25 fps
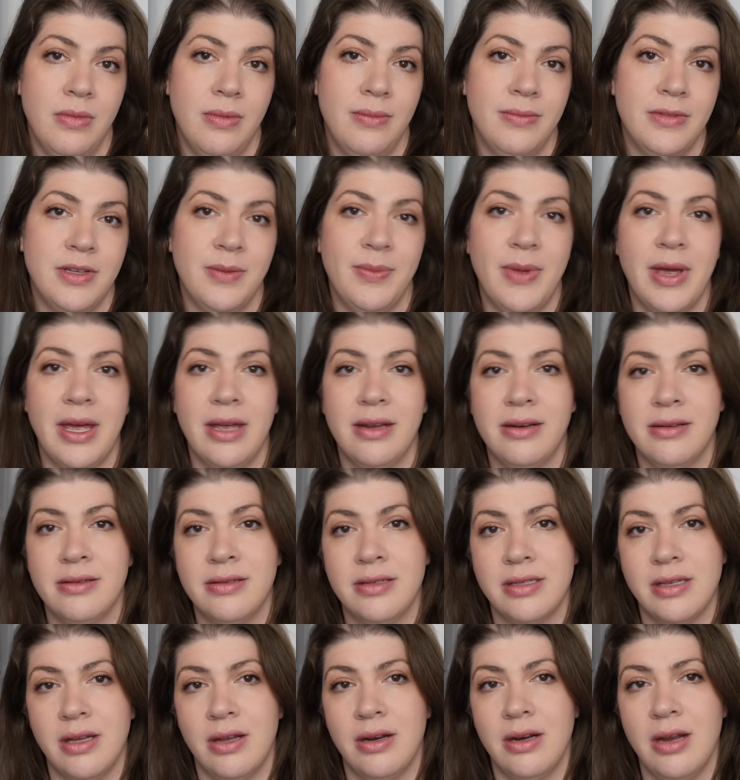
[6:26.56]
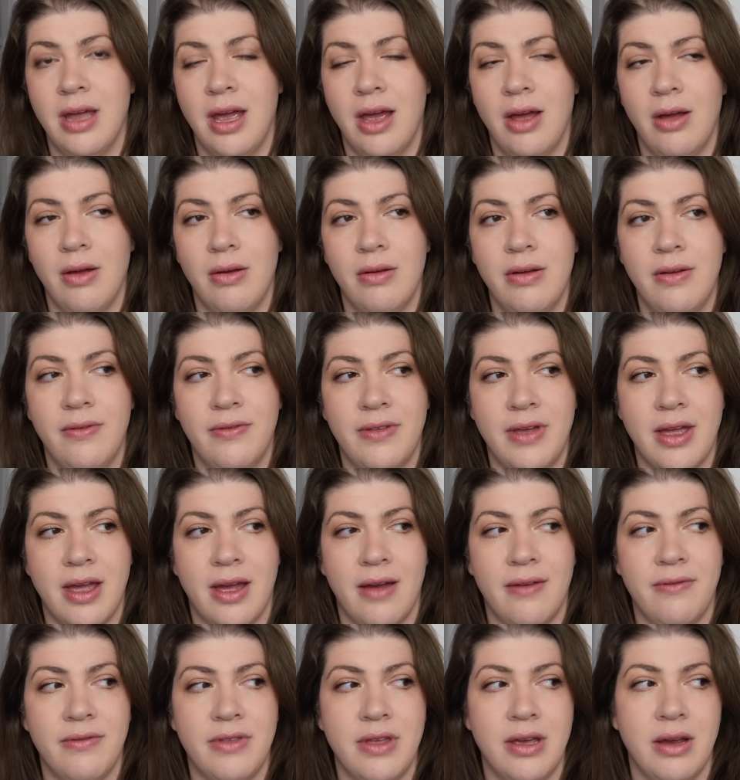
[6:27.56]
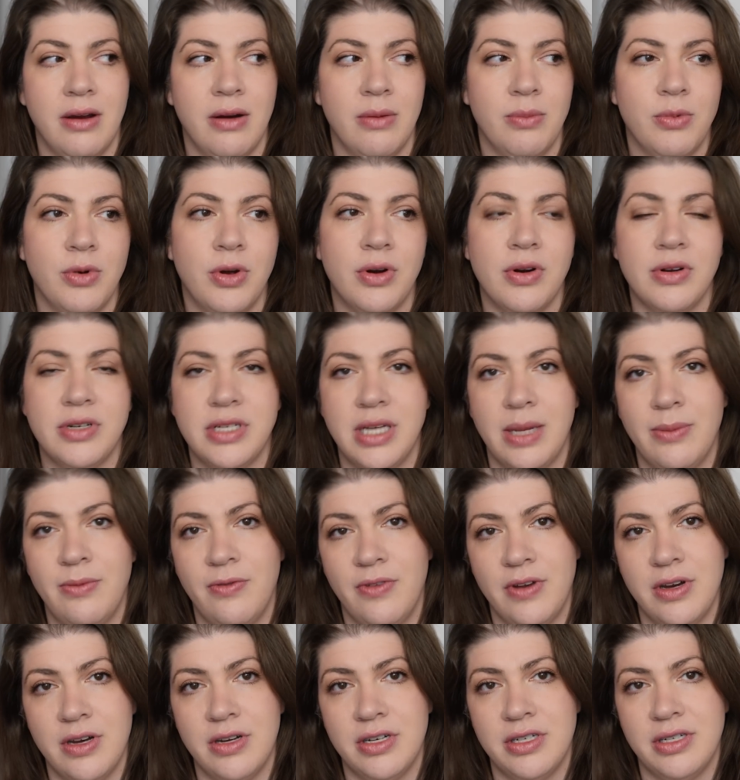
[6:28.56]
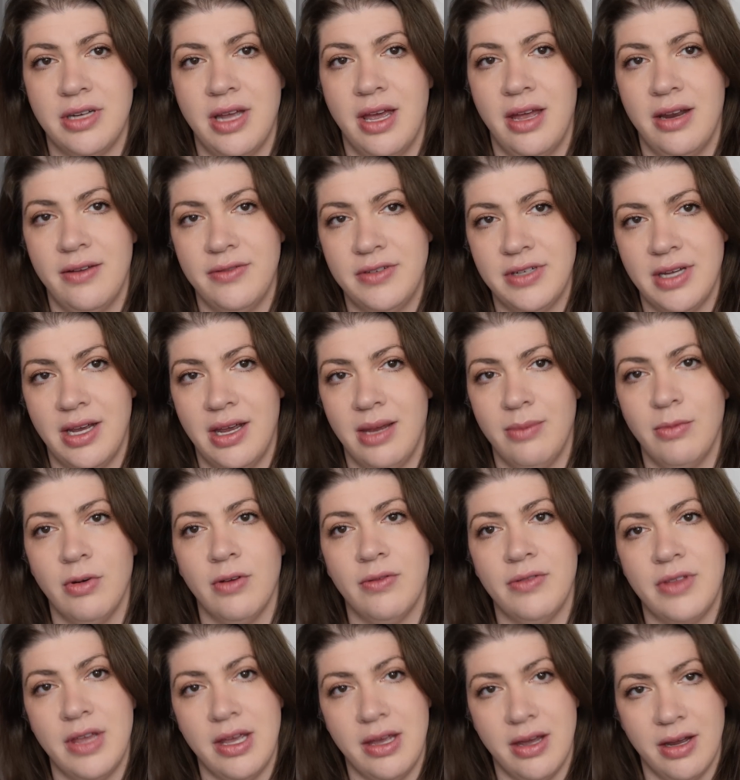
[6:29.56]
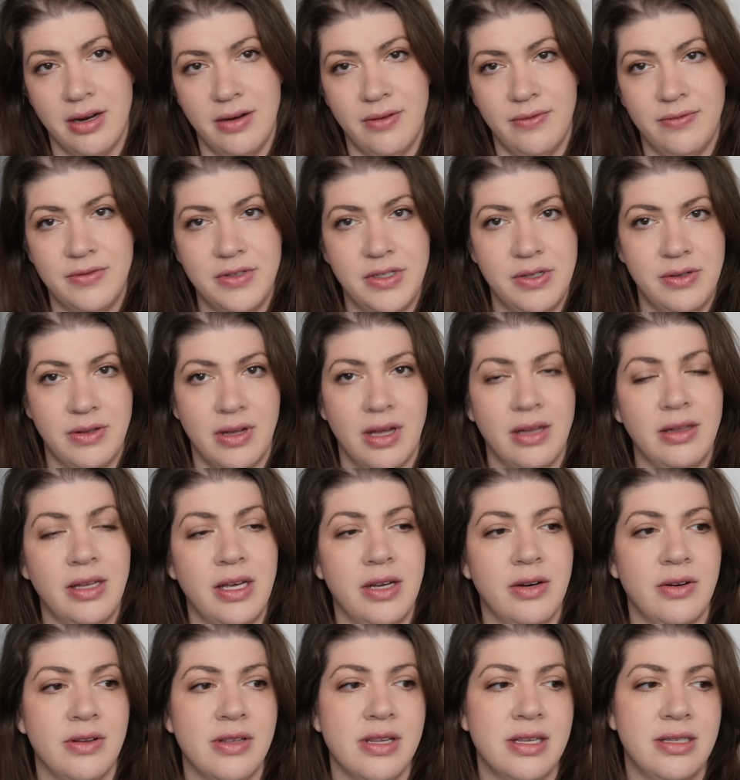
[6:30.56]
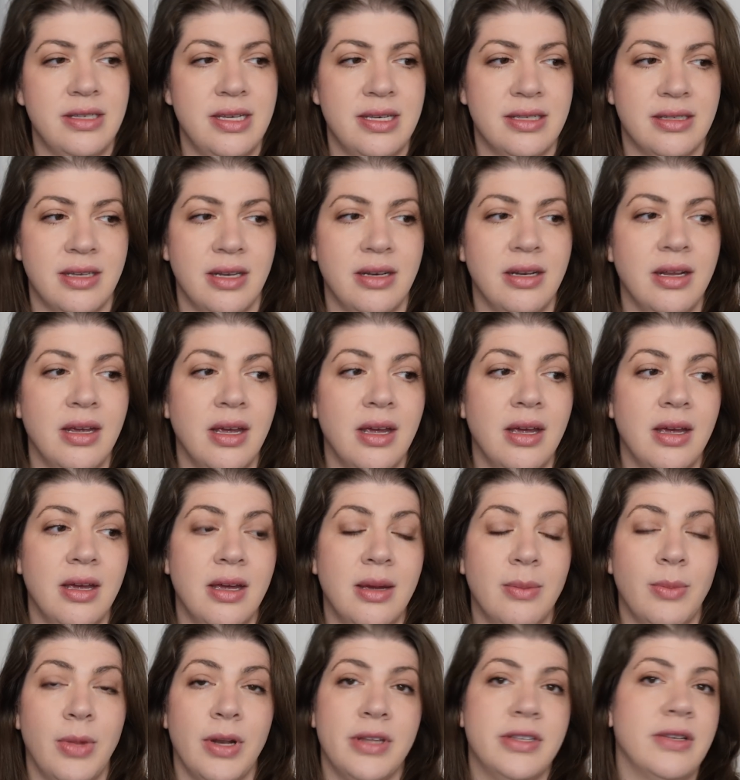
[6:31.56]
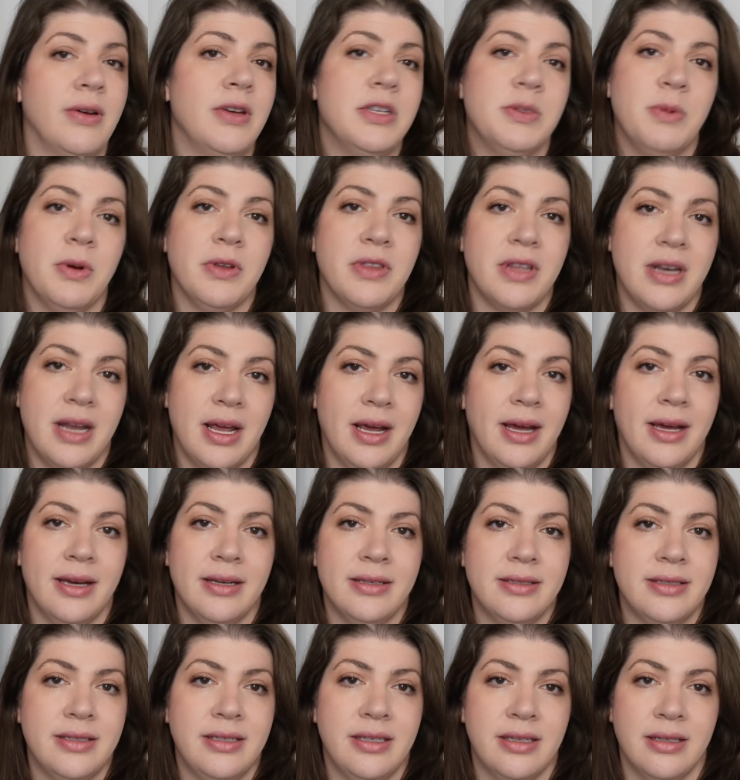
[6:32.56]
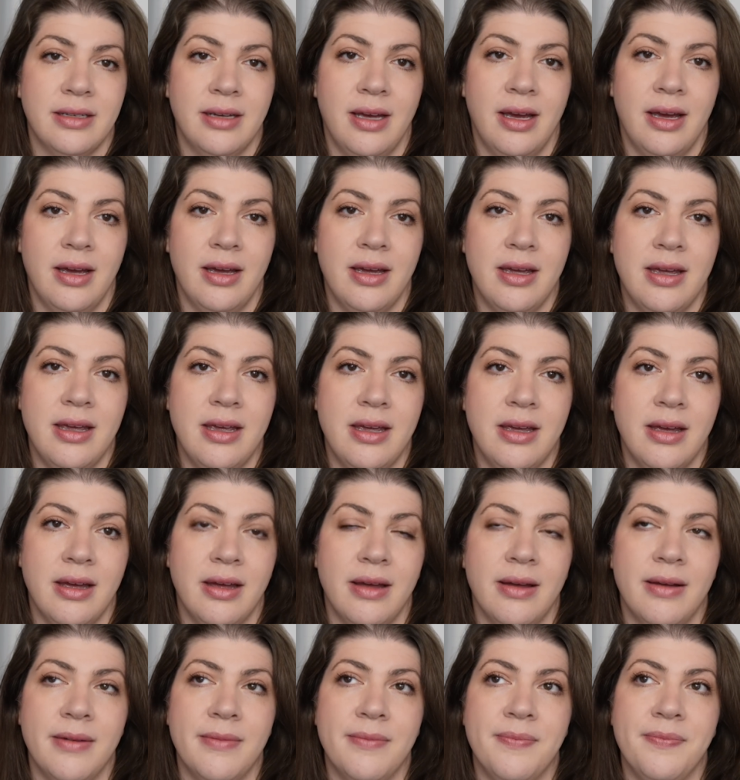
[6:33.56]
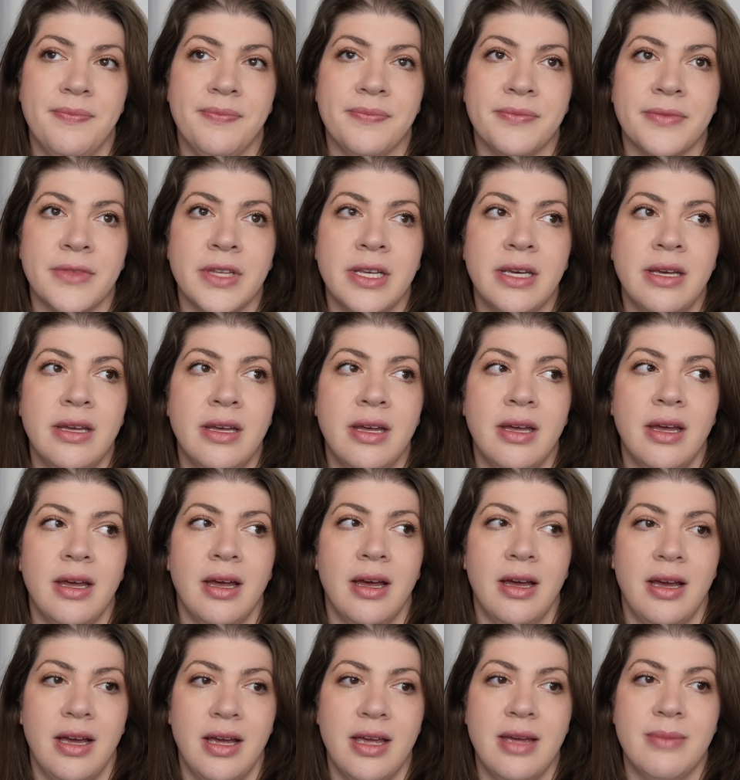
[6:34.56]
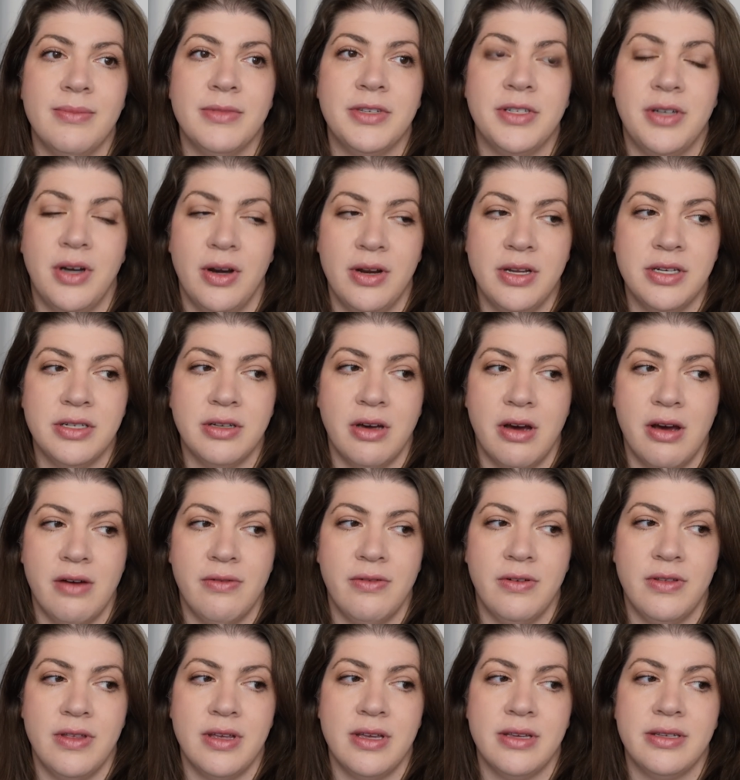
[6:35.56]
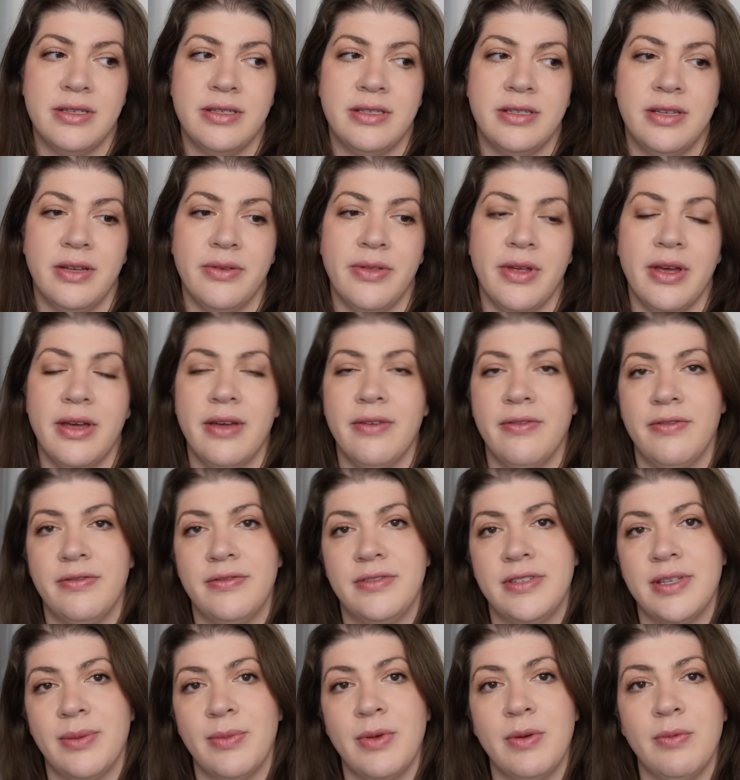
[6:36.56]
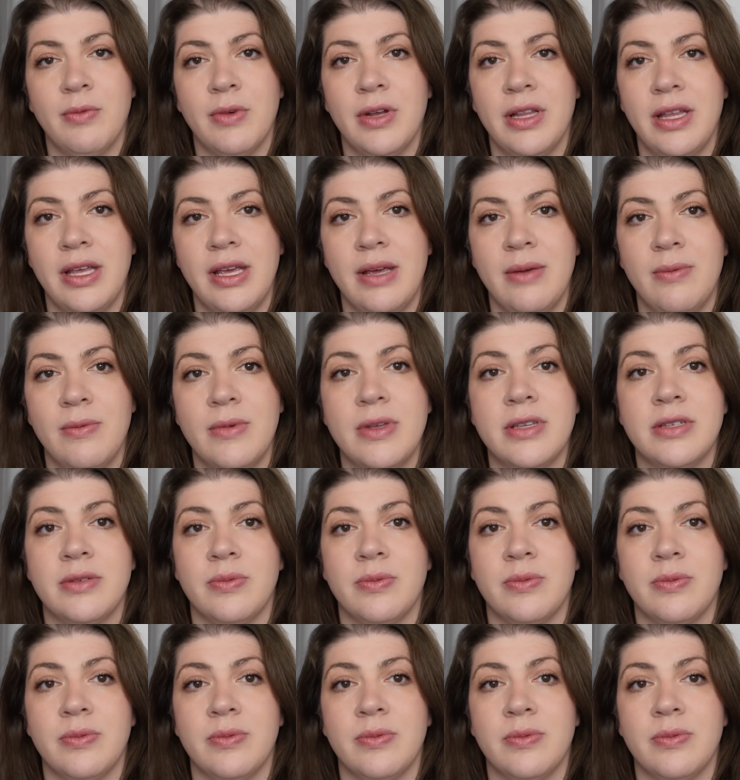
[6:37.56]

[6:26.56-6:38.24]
Depends on if they have their prototype finished ahead of time or if they kind of do that later in the season, but it's always worth an ask. I am starting to offer this so that if someone really